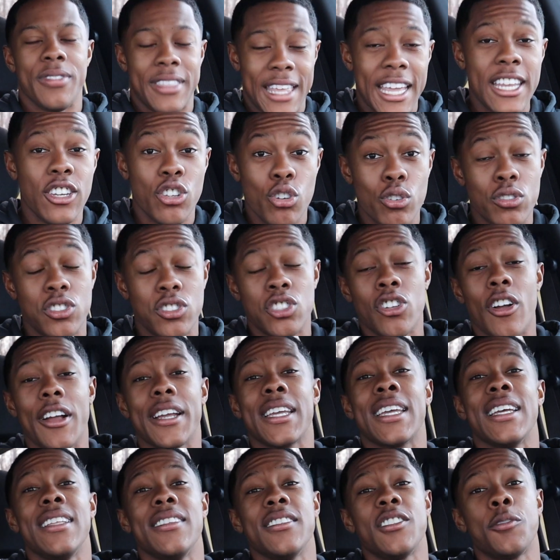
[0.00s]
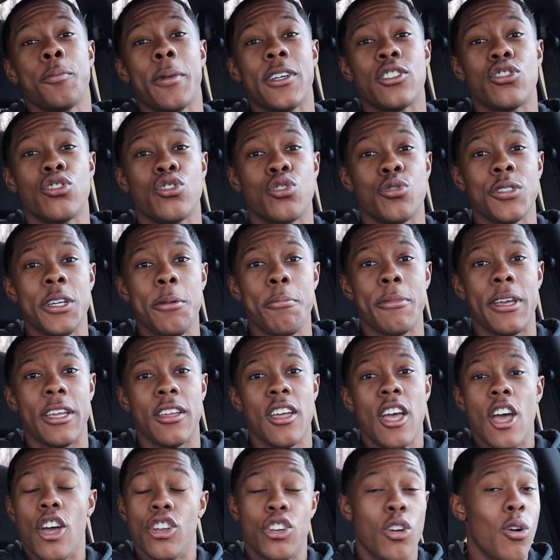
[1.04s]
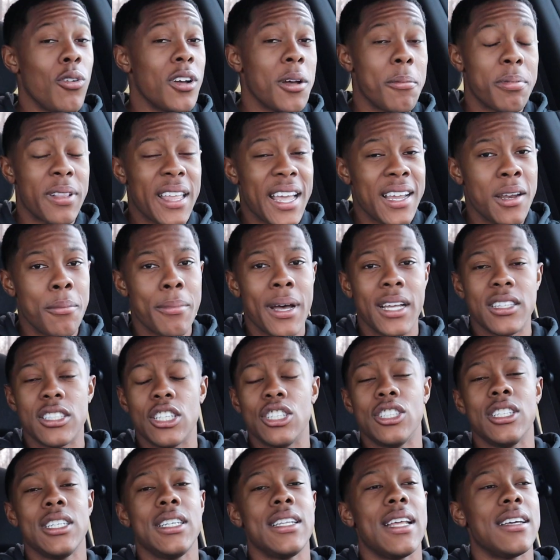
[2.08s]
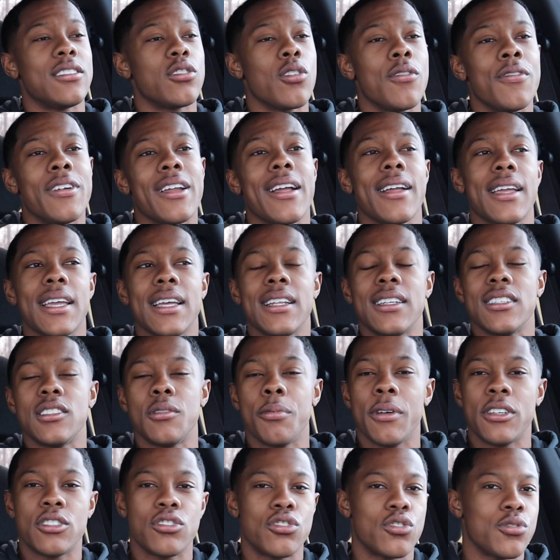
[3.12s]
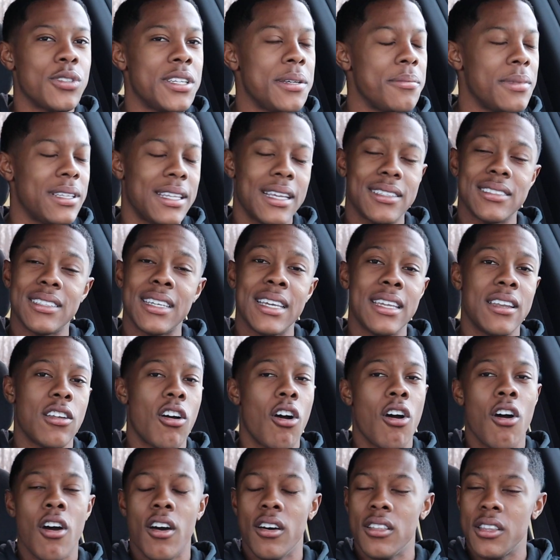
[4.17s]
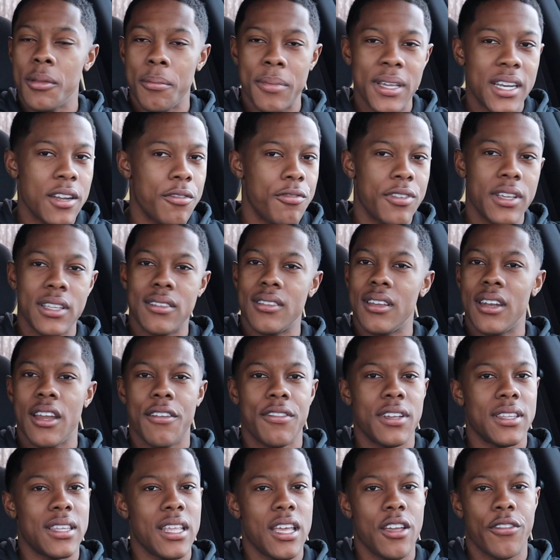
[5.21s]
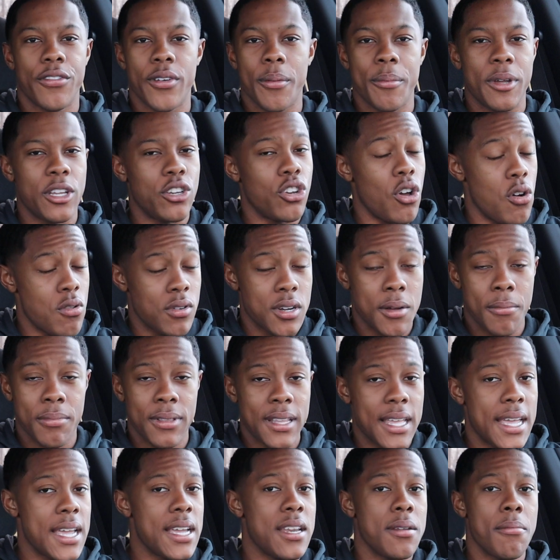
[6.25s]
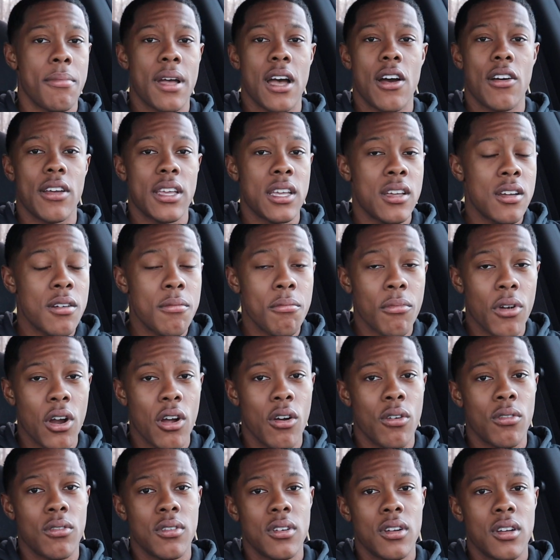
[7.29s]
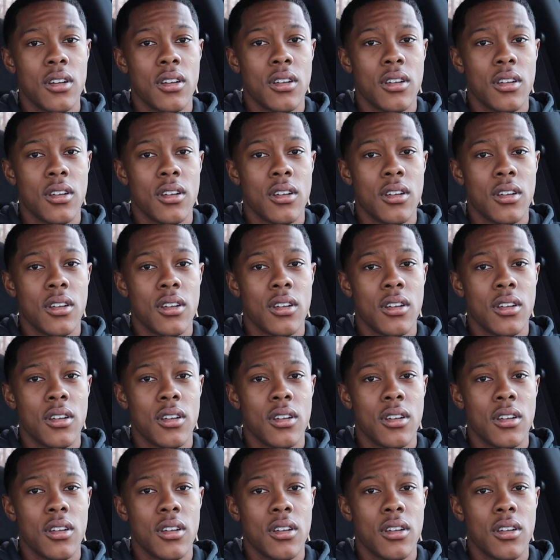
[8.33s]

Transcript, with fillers: Then you'll start getting the special treatment. Don't complain about the G that's over there getting the special treatment, that's getting all the benefits and everything from it. Don't complain about him, bro.